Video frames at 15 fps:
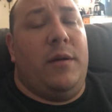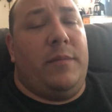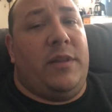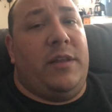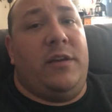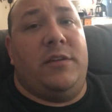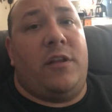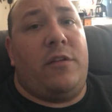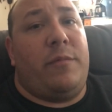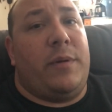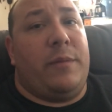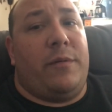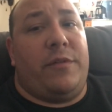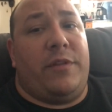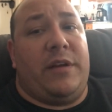Then these other
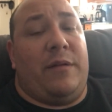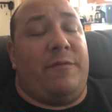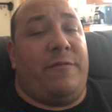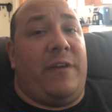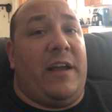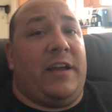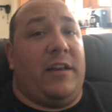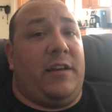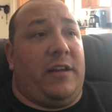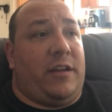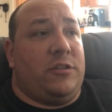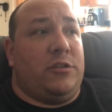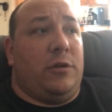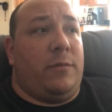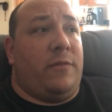people think I'm faking, like a
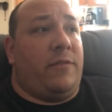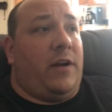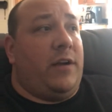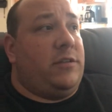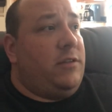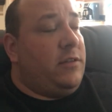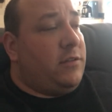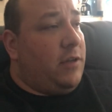supervisor.